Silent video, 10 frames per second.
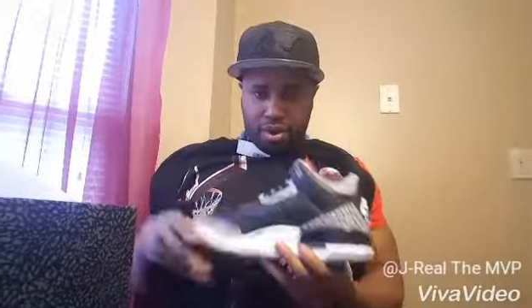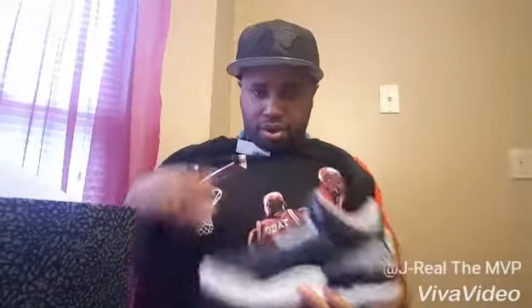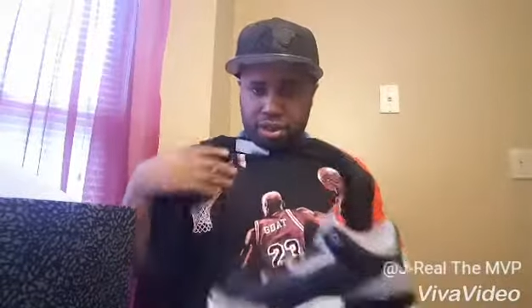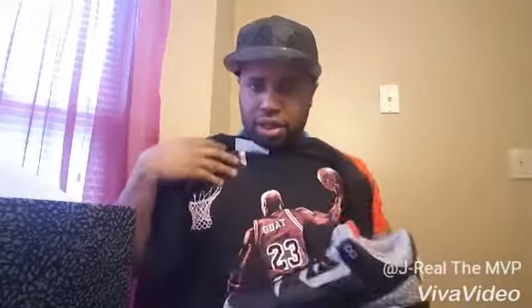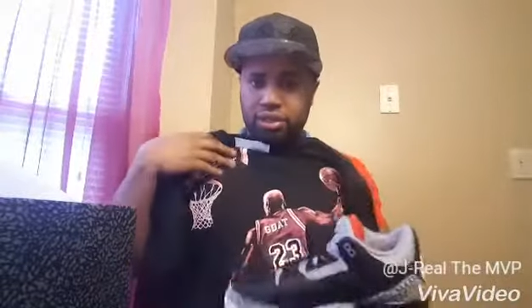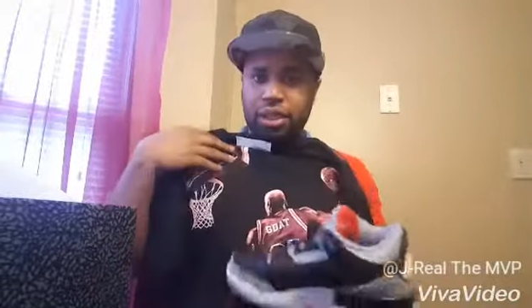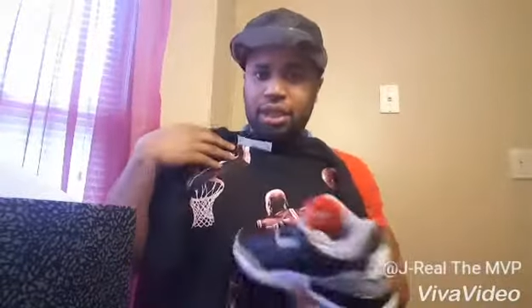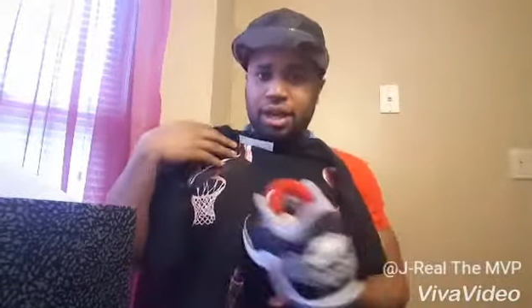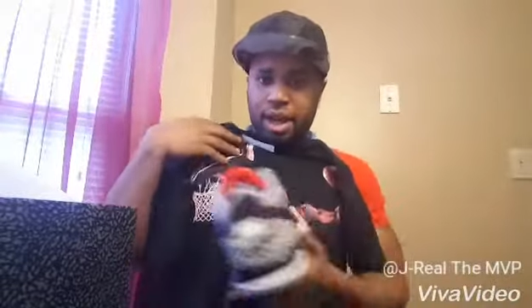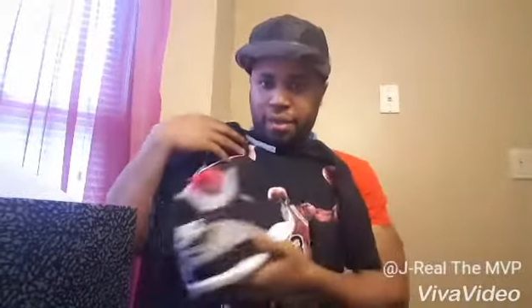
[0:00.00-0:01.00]
me know what y'all
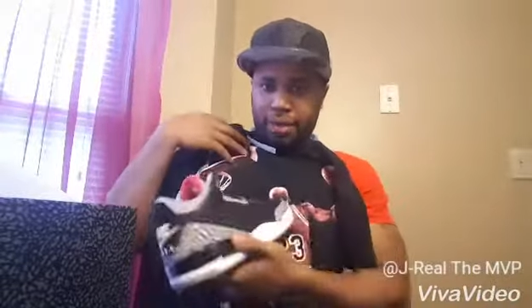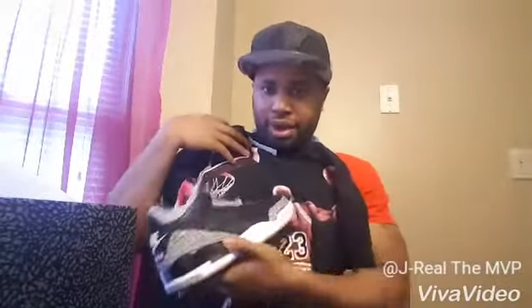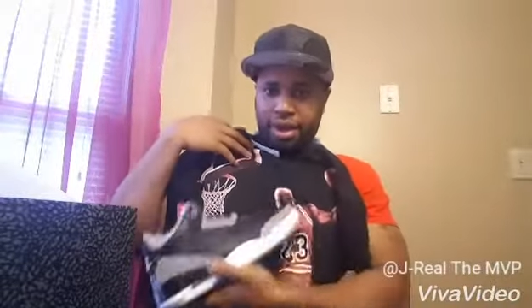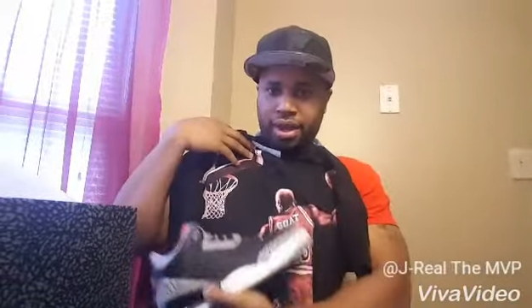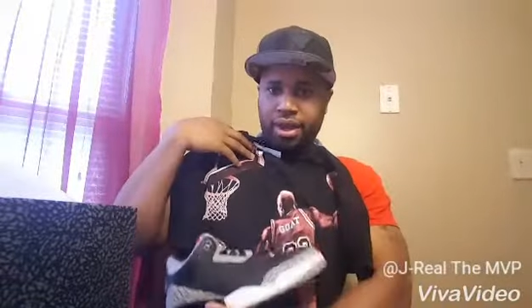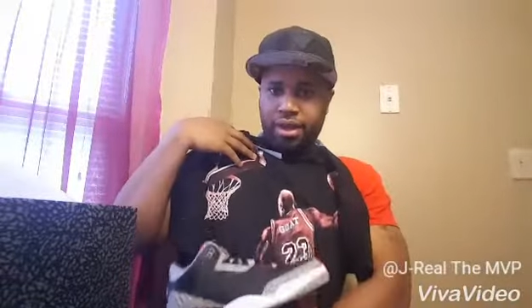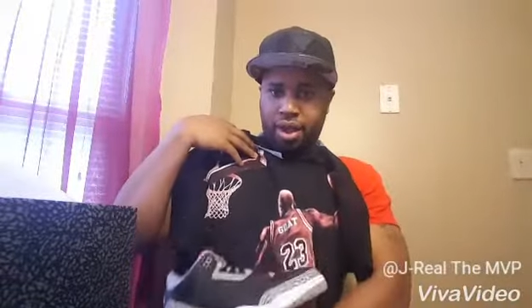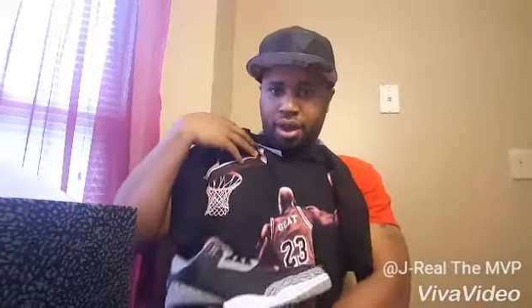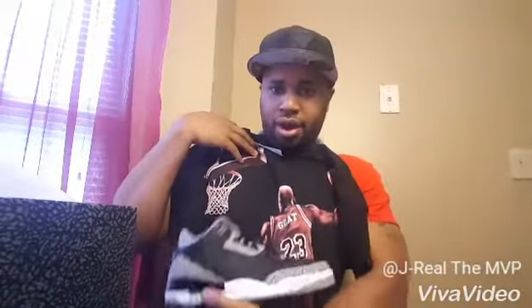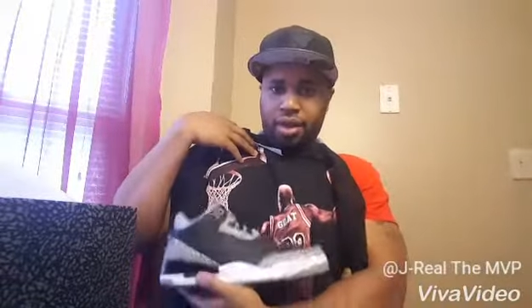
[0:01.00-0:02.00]
think of that, man.
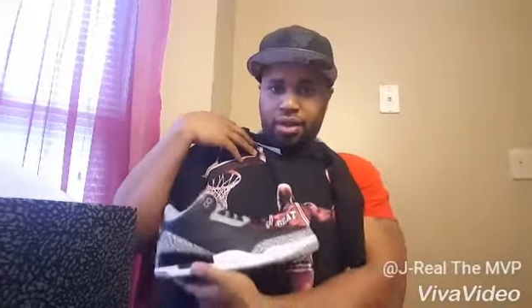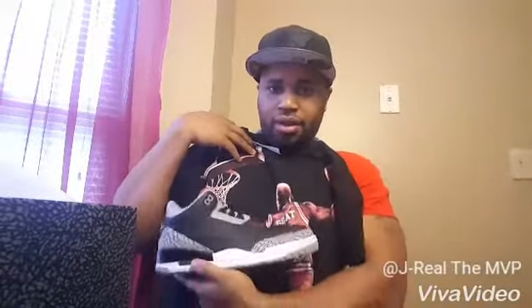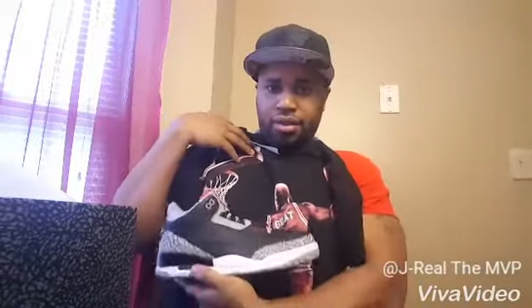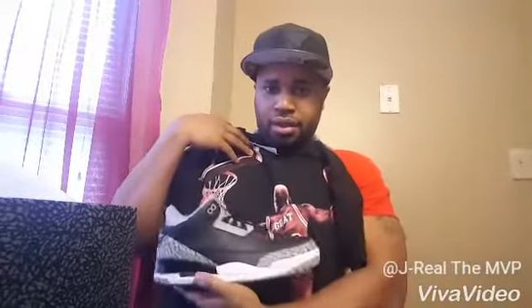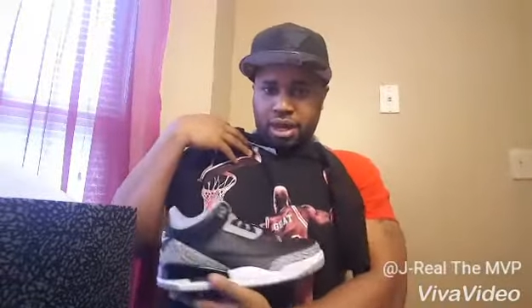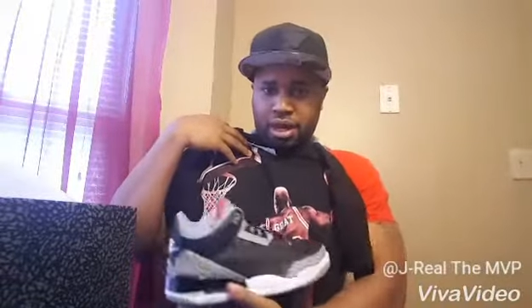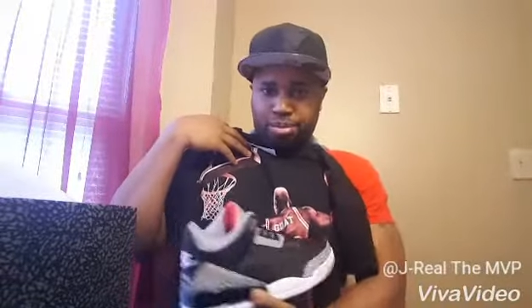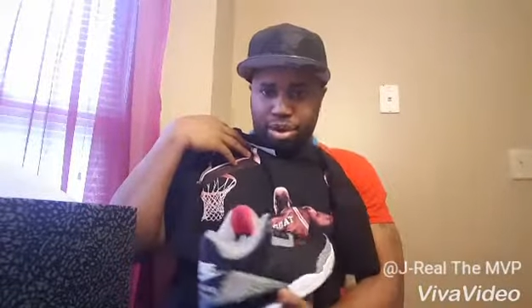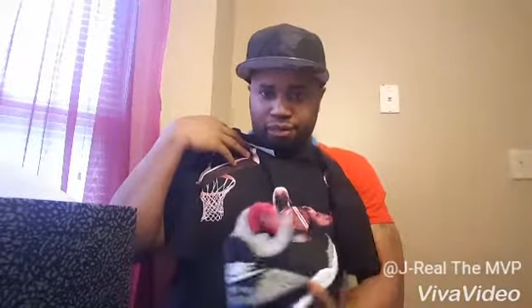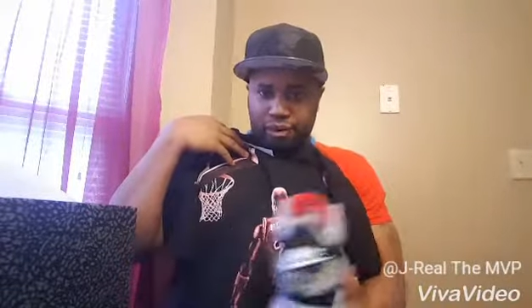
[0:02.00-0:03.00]
Like a
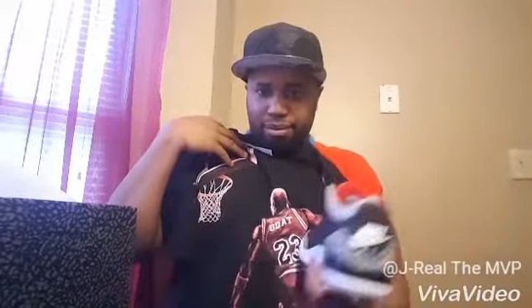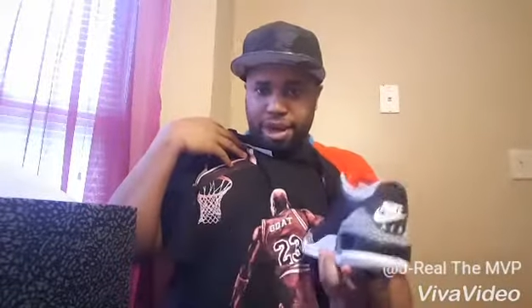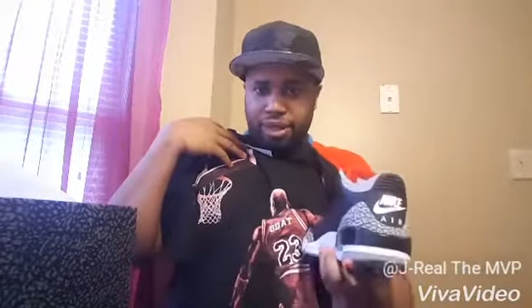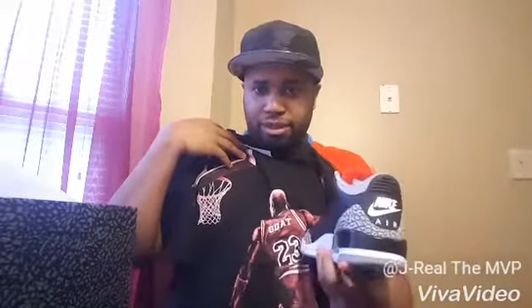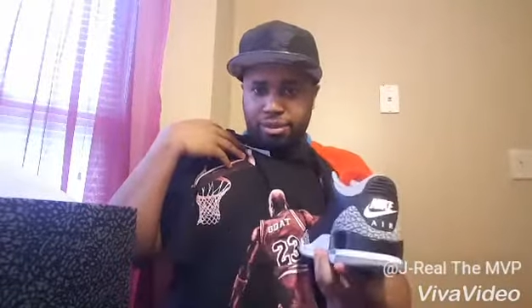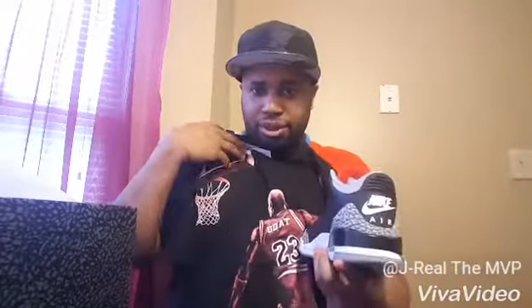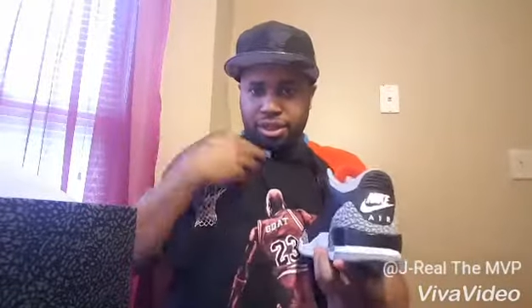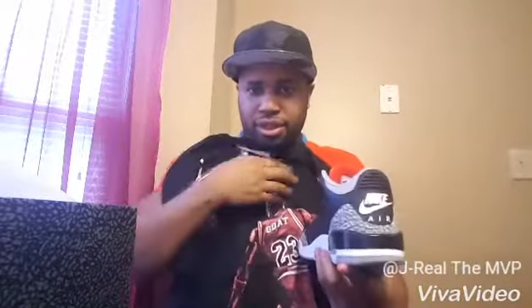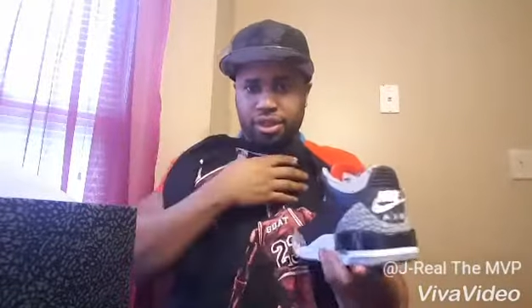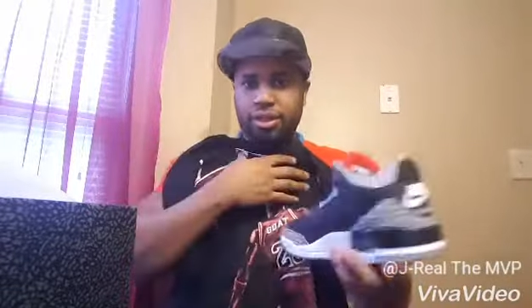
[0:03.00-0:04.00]
perfect match to me.